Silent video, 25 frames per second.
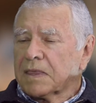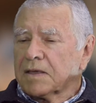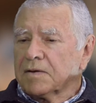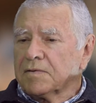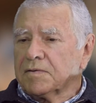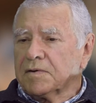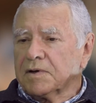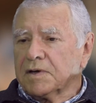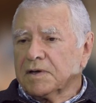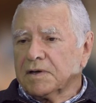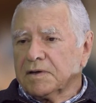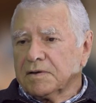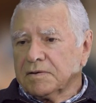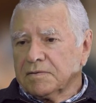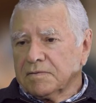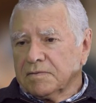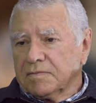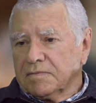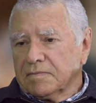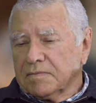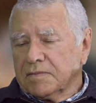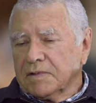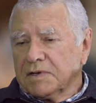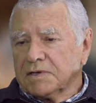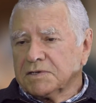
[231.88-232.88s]
Where
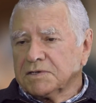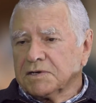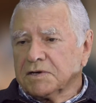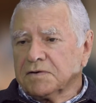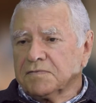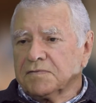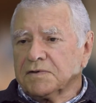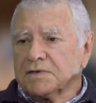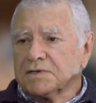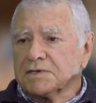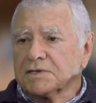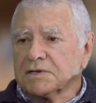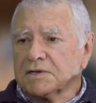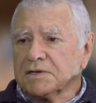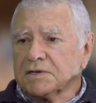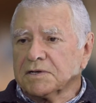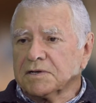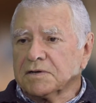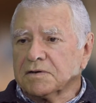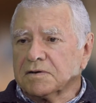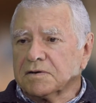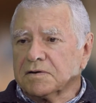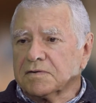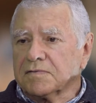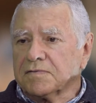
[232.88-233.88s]
it's obviously
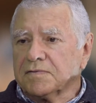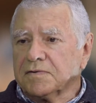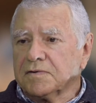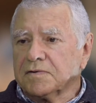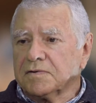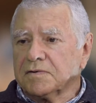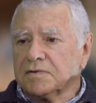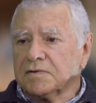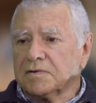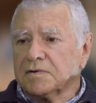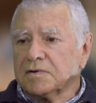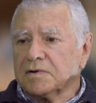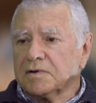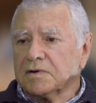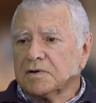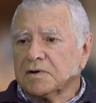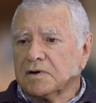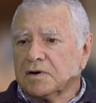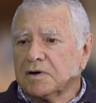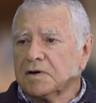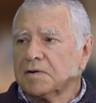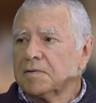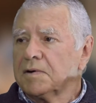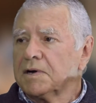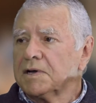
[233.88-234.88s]
not for
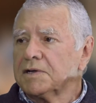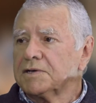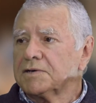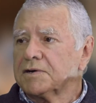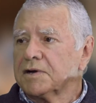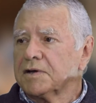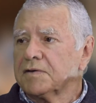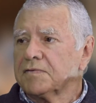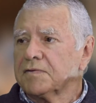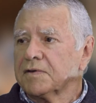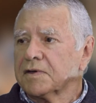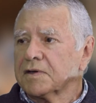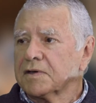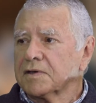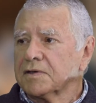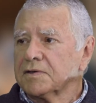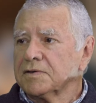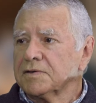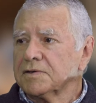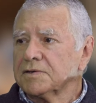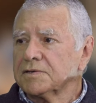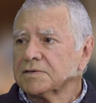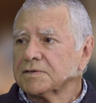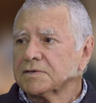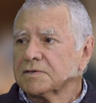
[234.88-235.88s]
highway traffic
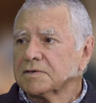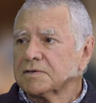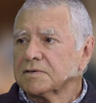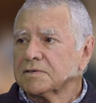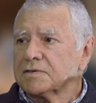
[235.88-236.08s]
use, it's